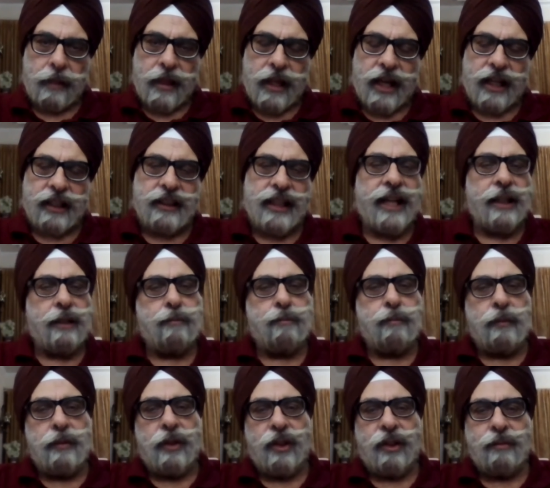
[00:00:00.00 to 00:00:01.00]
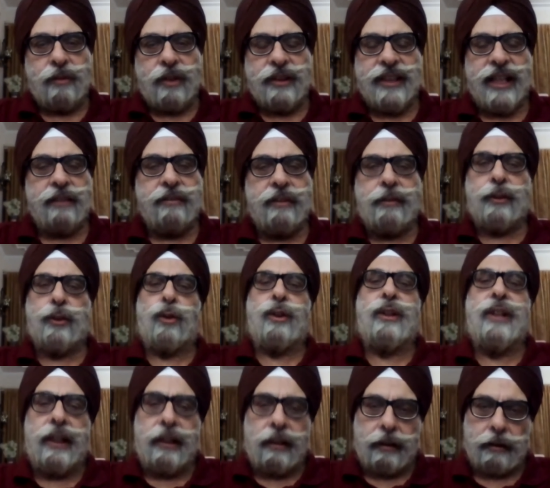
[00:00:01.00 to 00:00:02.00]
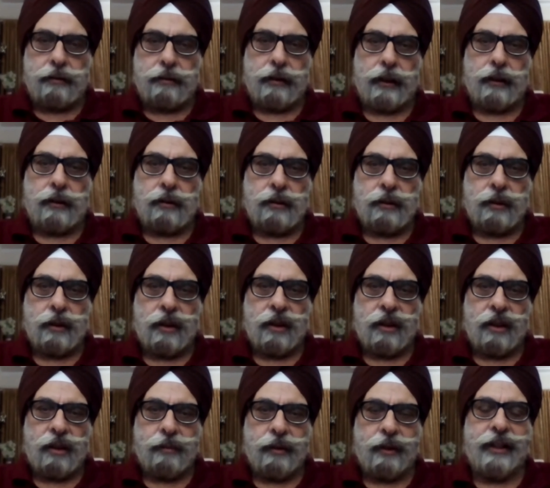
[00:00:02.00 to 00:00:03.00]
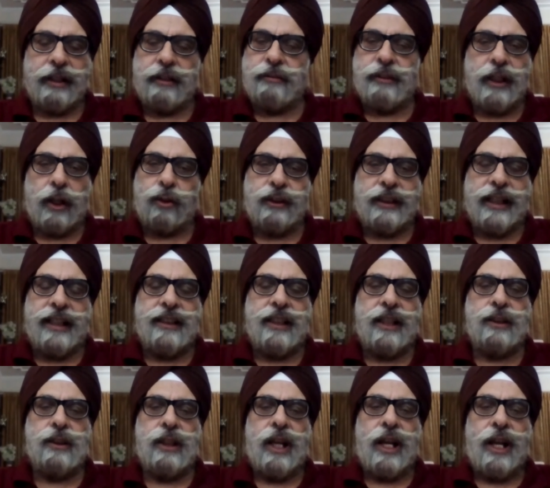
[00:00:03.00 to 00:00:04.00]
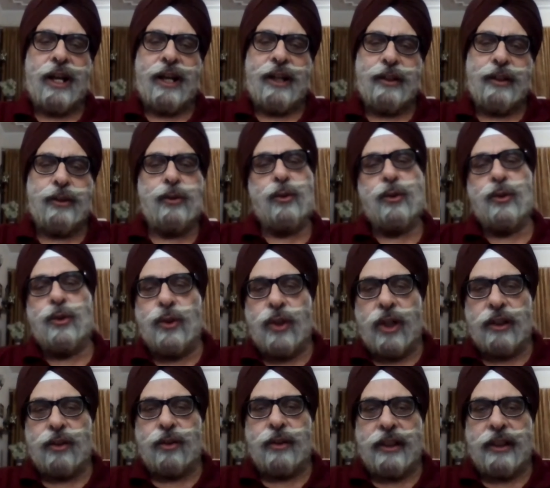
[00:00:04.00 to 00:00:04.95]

And then we were totally illiterate. But without Qaedas, you do not know